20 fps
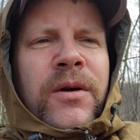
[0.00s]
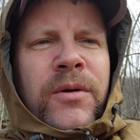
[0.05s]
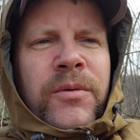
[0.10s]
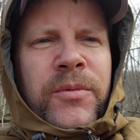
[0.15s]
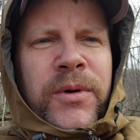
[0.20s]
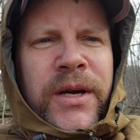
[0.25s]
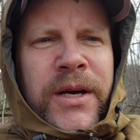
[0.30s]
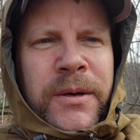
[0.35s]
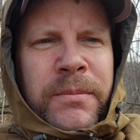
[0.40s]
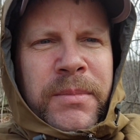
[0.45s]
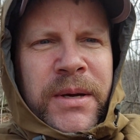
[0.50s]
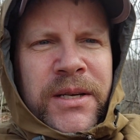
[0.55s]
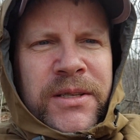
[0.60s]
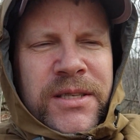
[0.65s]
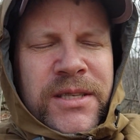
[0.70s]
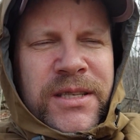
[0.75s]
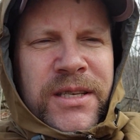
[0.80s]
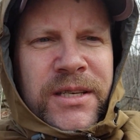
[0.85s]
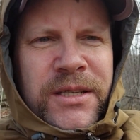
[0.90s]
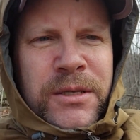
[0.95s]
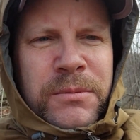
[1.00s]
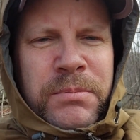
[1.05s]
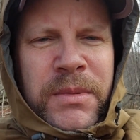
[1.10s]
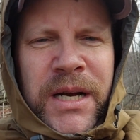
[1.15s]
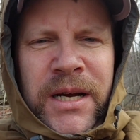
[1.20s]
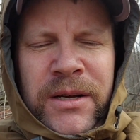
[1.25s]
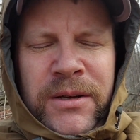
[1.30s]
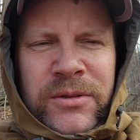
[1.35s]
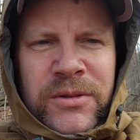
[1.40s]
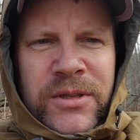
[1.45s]
We got about 6
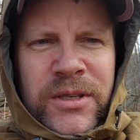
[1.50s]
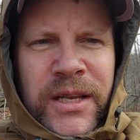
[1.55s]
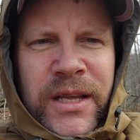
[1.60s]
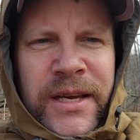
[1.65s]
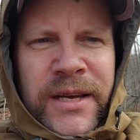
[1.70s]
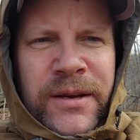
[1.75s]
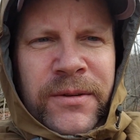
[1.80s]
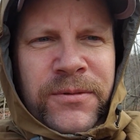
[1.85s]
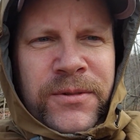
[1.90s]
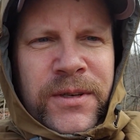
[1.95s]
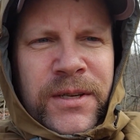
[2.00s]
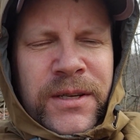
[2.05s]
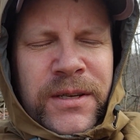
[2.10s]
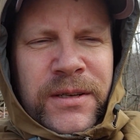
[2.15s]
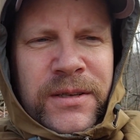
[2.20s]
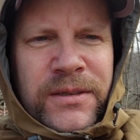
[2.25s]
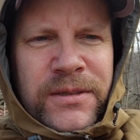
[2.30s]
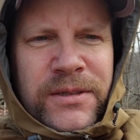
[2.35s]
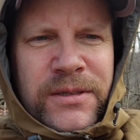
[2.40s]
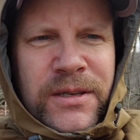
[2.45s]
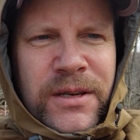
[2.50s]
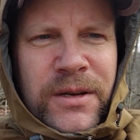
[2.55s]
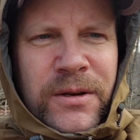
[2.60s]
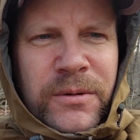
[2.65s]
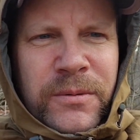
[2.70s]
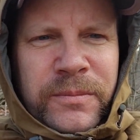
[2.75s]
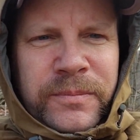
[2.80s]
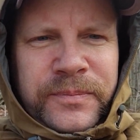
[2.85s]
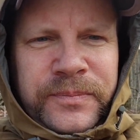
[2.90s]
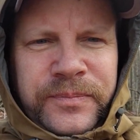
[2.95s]
miles left,
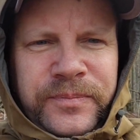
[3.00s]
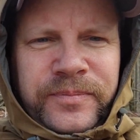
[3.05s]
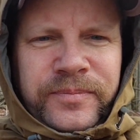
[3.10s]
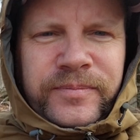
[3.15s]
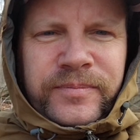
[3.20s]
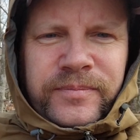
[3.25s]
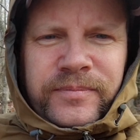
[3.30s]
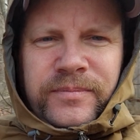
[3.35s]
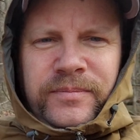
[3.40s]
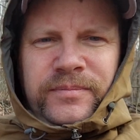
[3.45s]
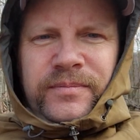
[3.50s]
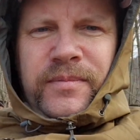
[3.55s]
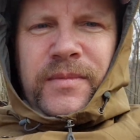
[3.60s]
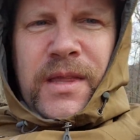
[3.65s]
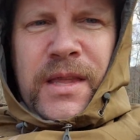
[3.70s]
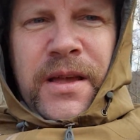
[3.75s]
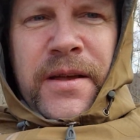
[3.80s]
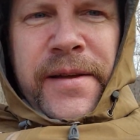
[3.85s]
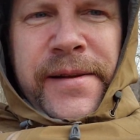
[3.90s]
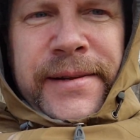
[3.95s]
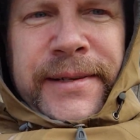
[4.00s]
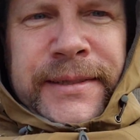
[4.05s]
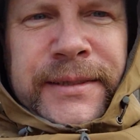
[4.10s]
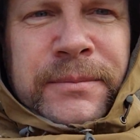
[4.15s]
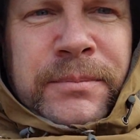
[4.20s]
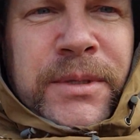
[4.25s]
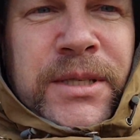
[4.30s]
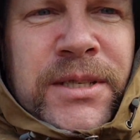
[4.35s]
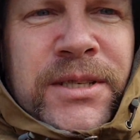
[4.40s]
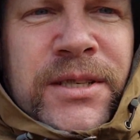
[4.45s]
so
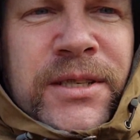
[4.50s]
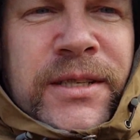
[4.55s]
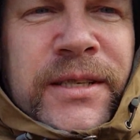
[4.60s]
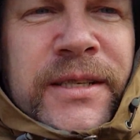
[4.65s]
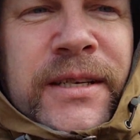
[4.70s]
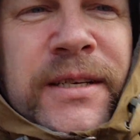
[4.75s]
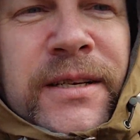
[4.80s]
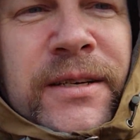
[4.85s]
let me see.